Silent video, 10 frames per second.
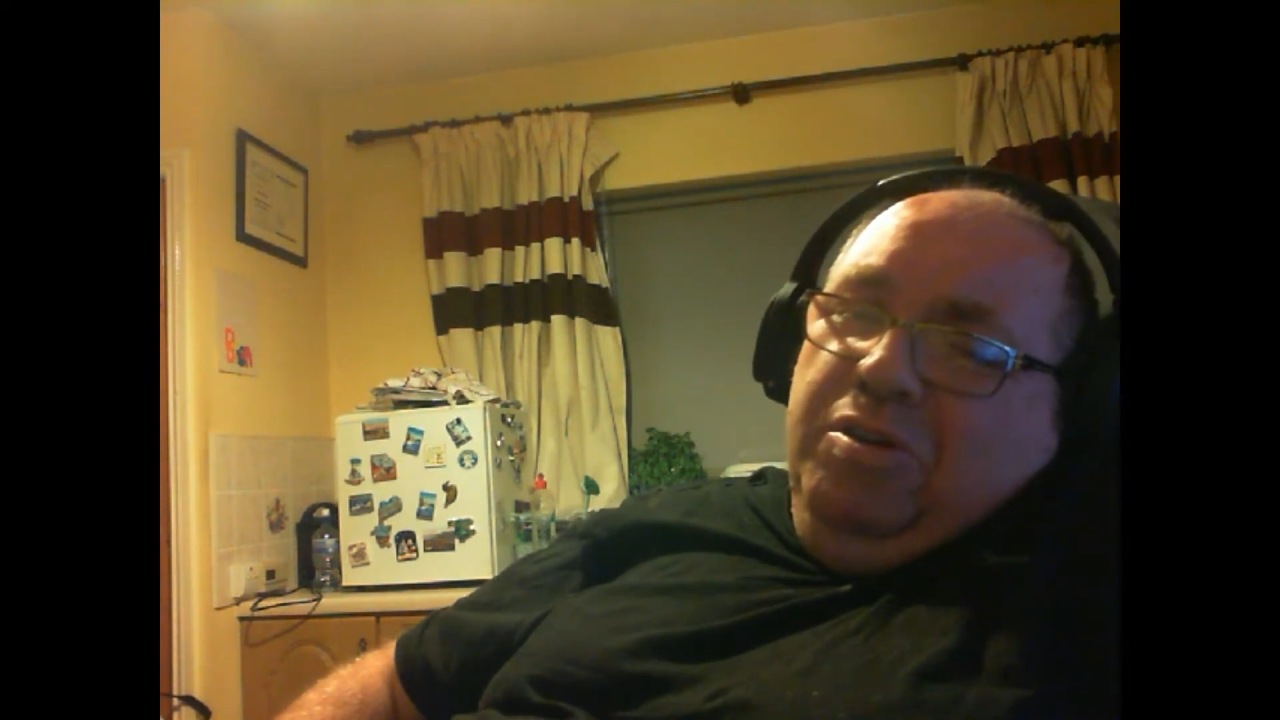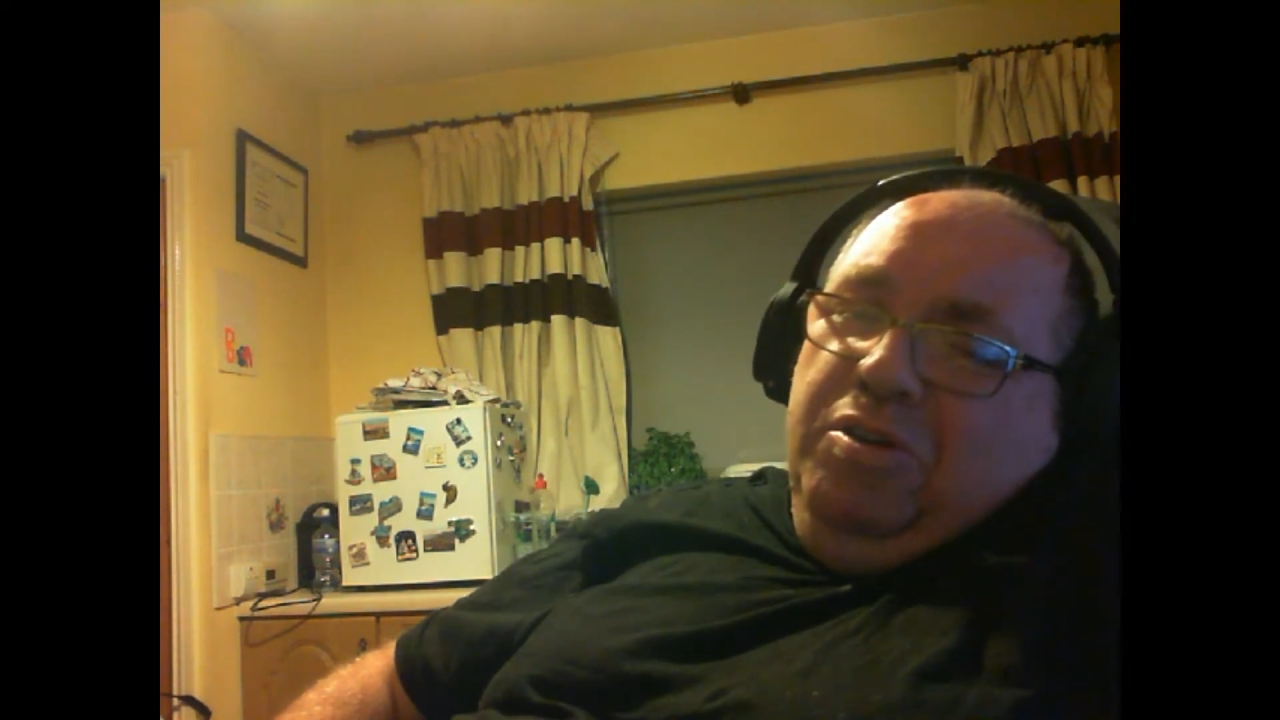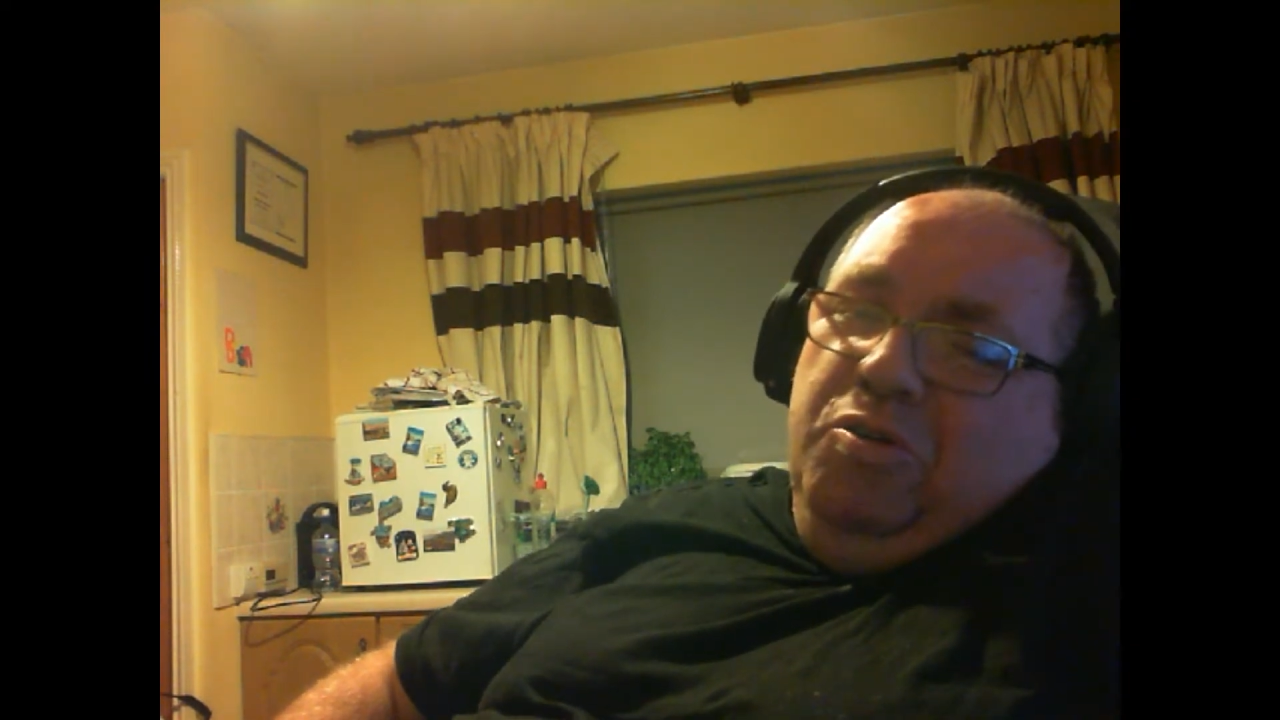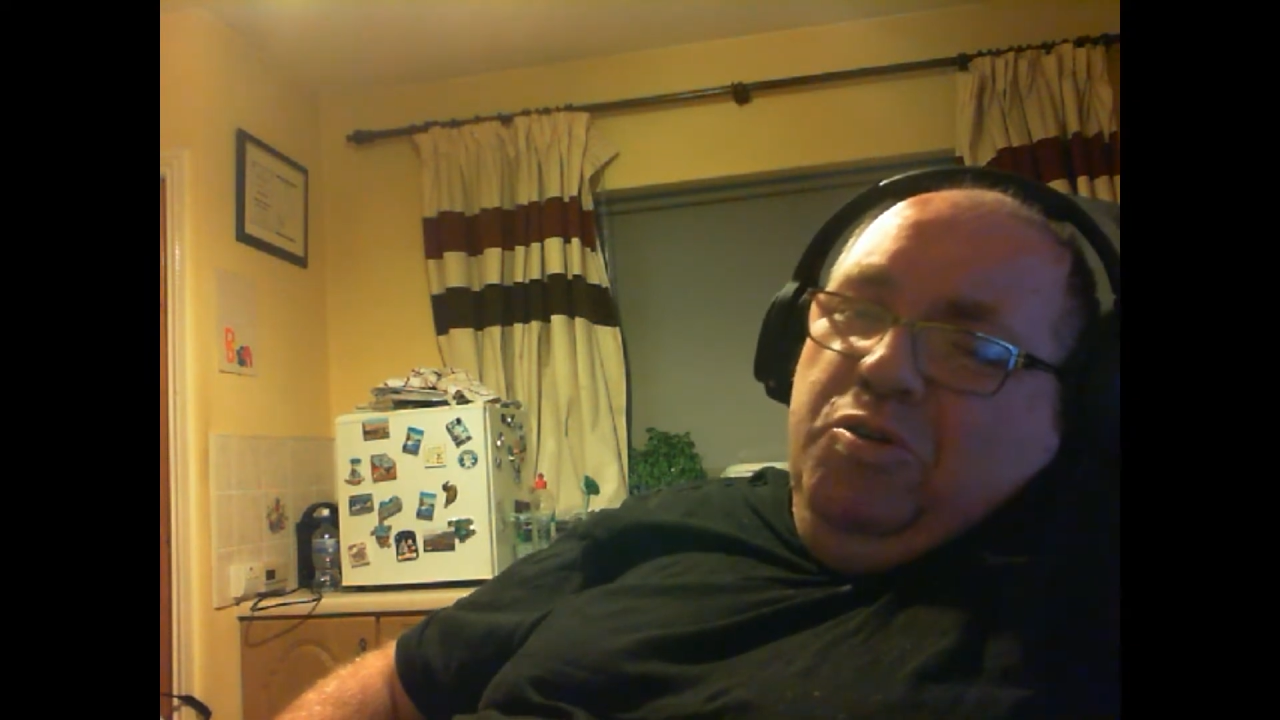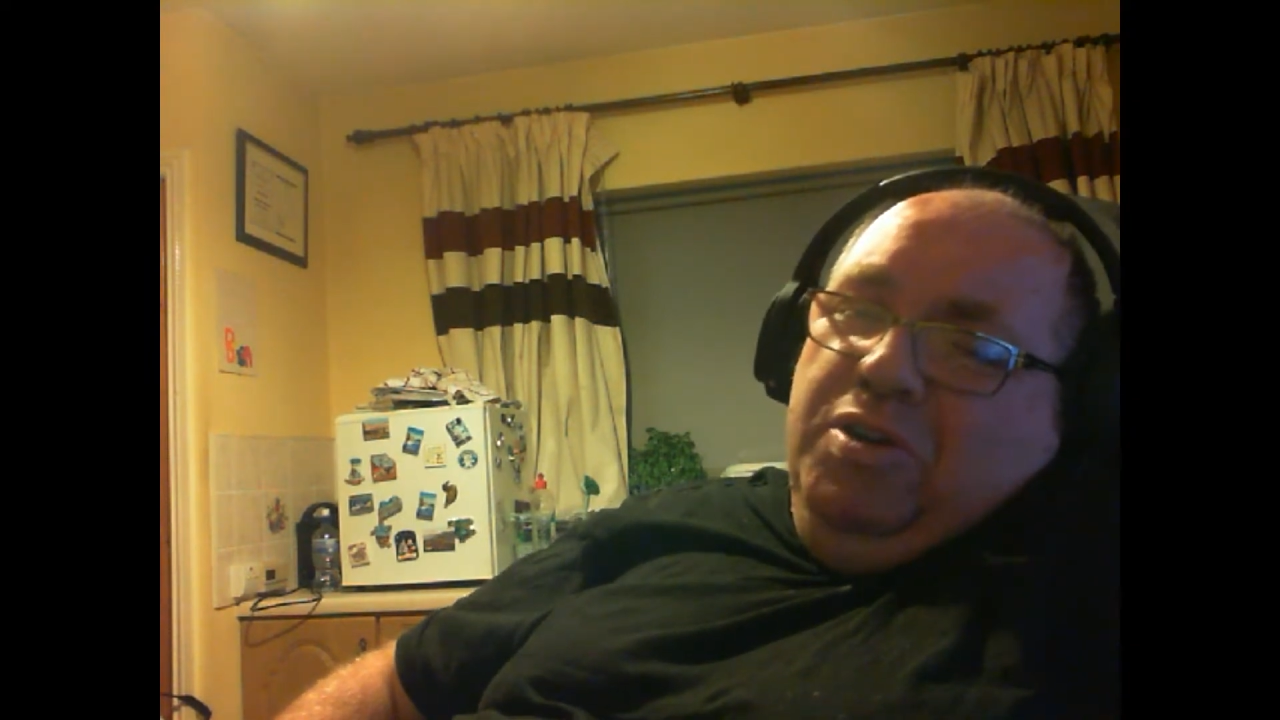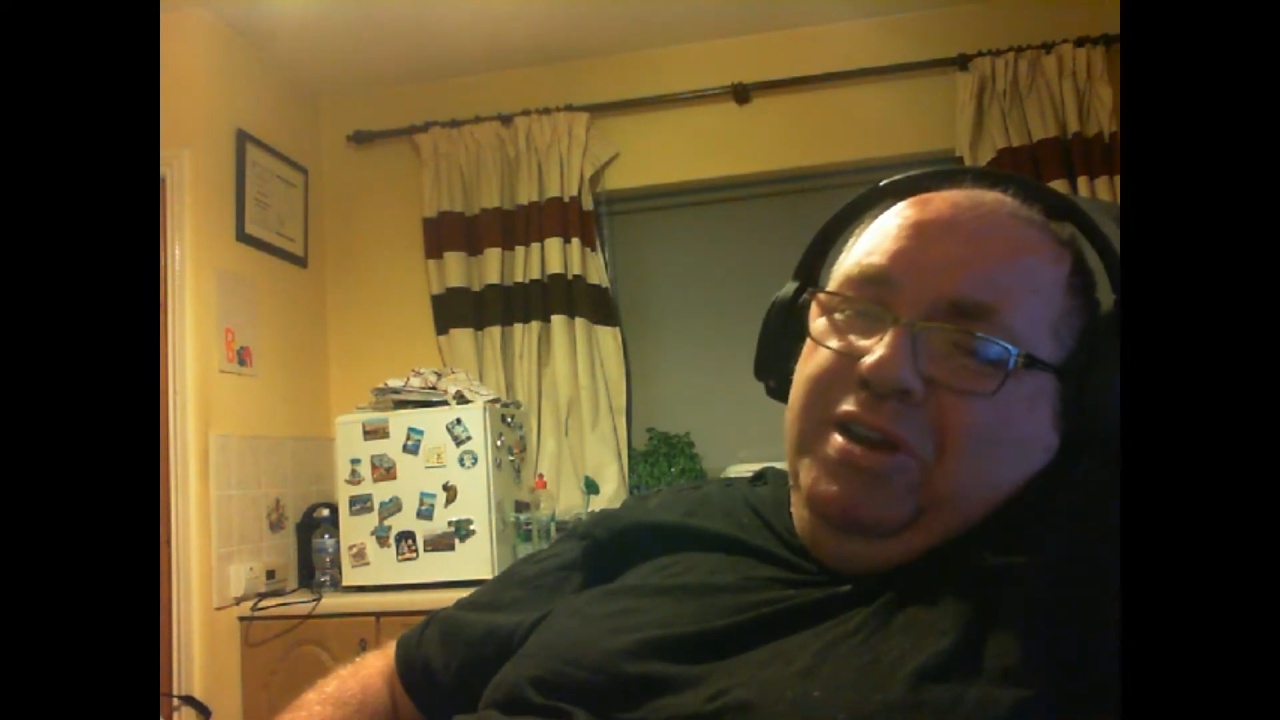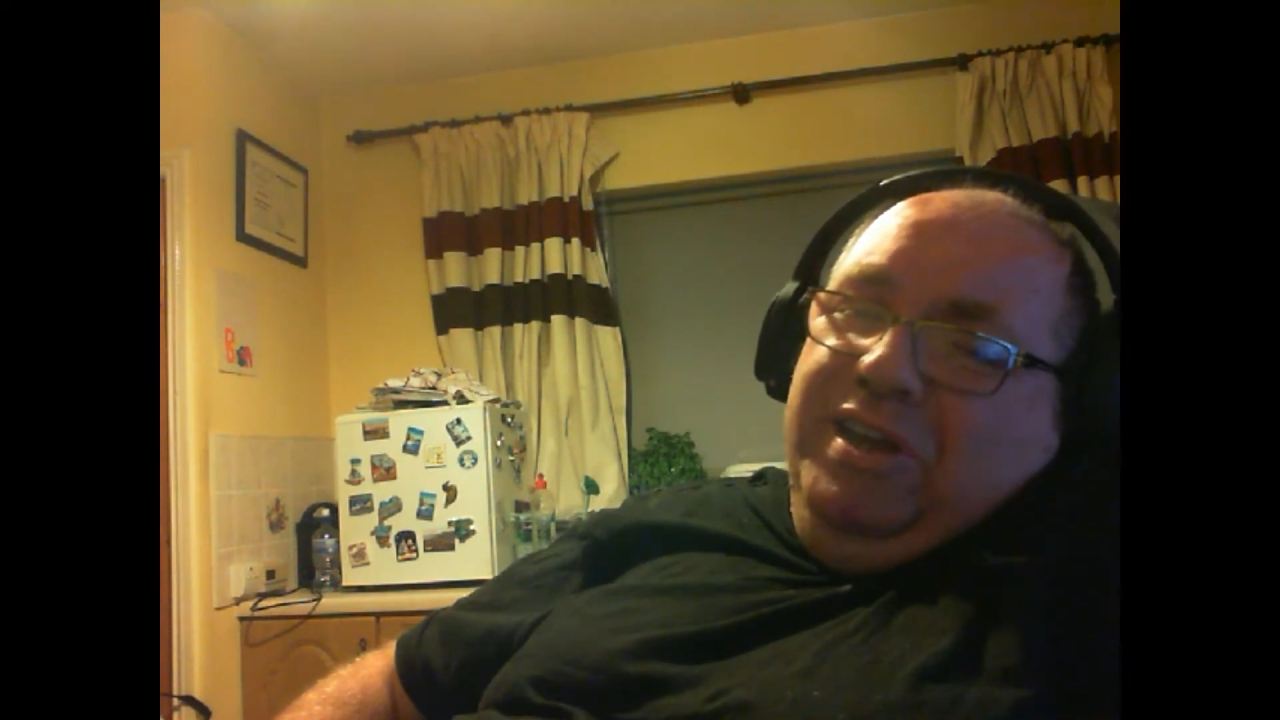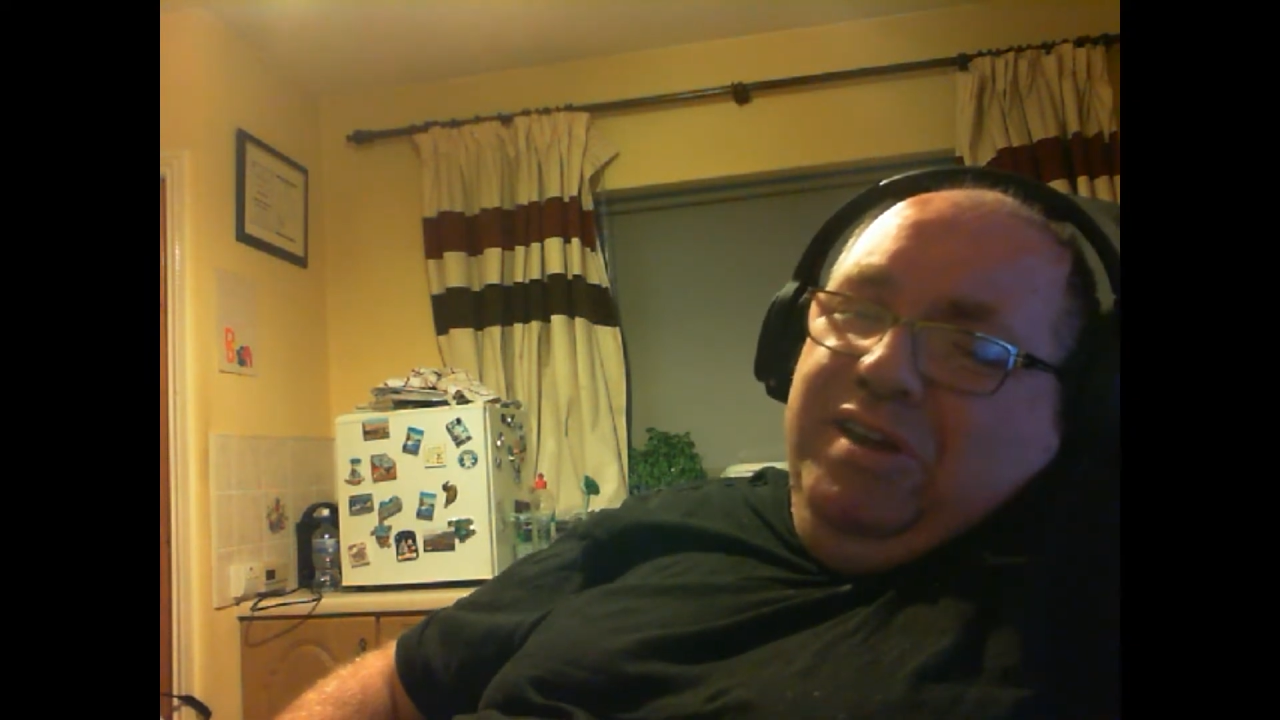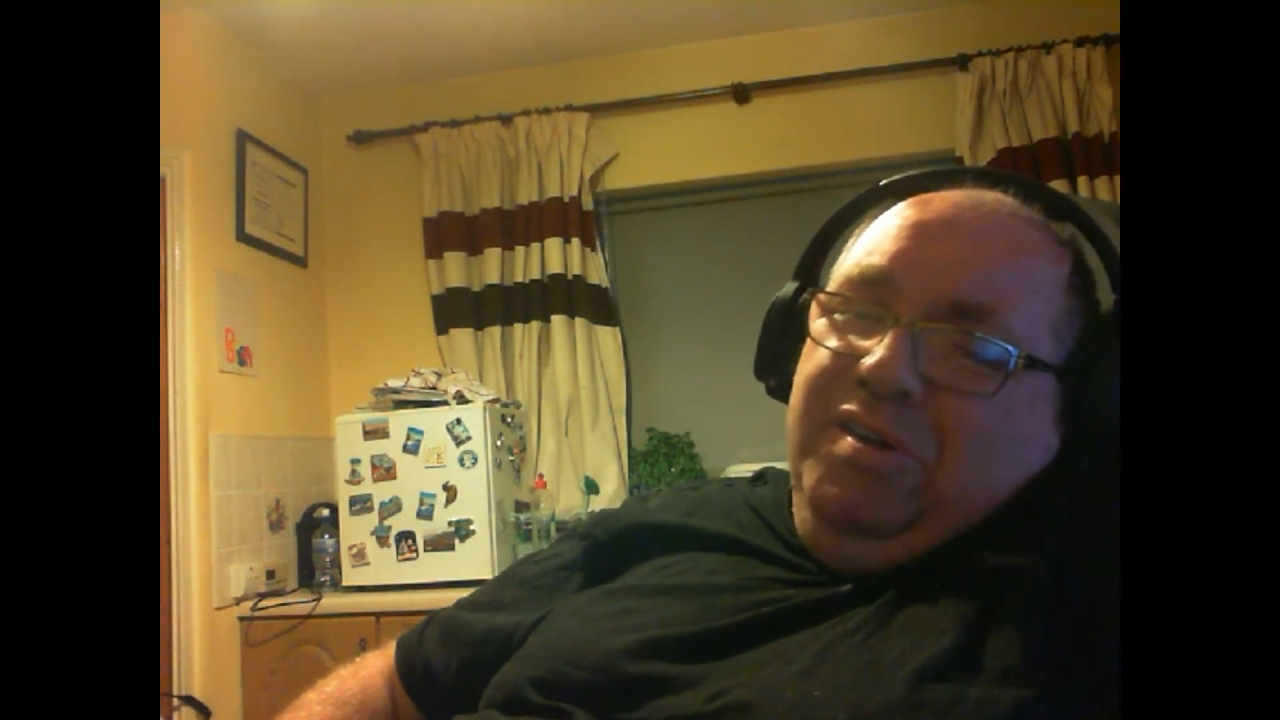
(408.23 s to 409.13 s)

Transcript: locally,